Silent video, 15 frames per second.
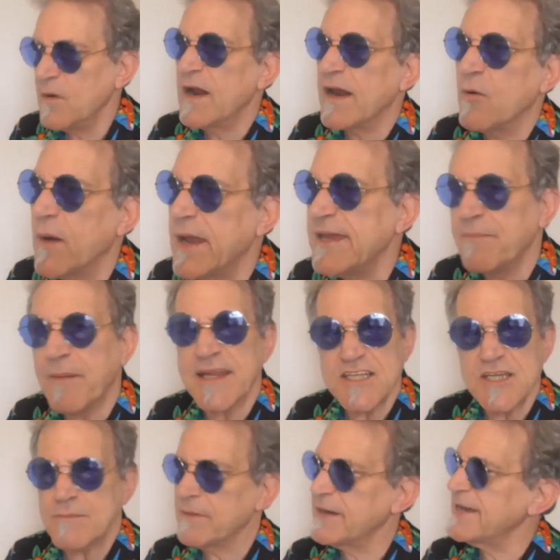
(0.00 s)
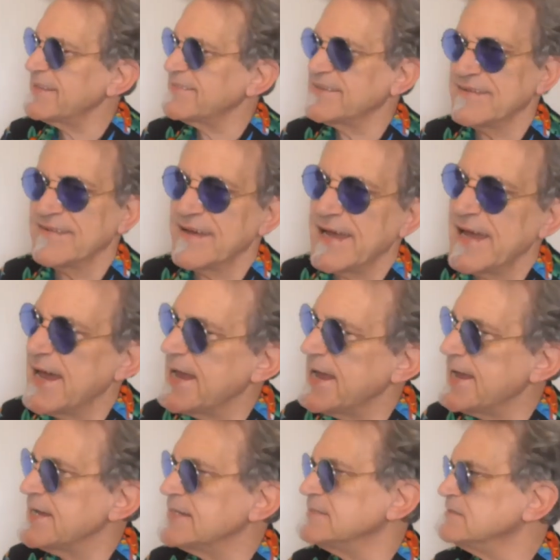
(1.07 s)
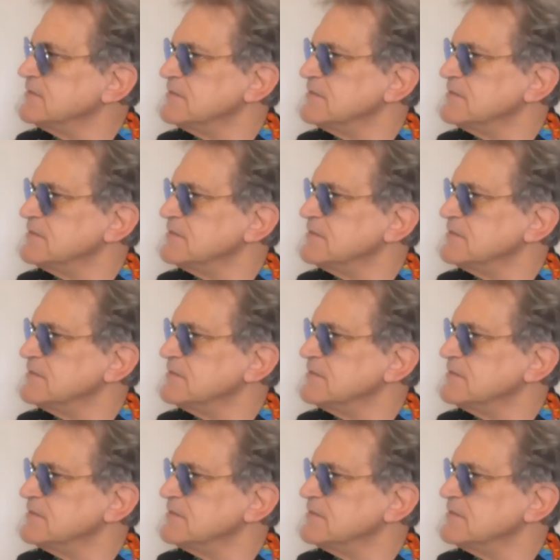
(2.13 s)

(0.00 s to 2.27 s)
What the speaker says: What a weak bunch of bastards they are.